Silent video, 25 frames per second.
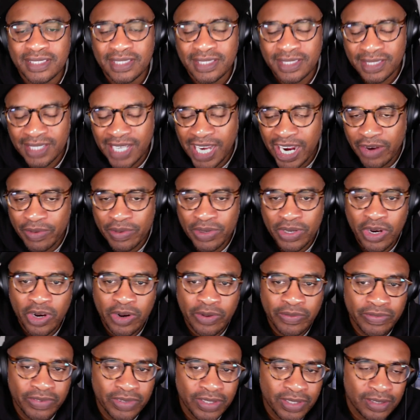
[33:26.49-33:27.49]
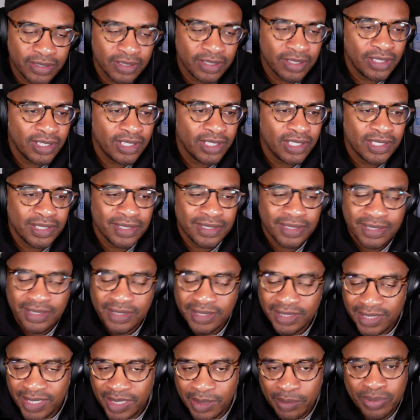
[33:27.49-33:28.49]
Kyrie Irving,
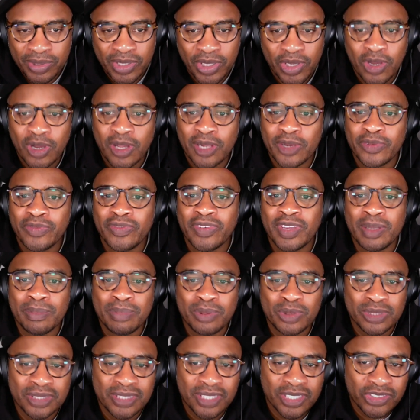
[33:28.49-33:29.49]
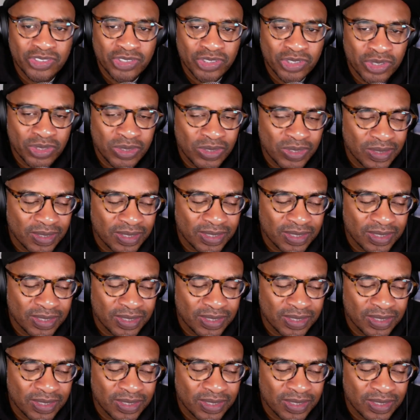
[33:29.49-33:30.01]
NBA Hall of Fame potential.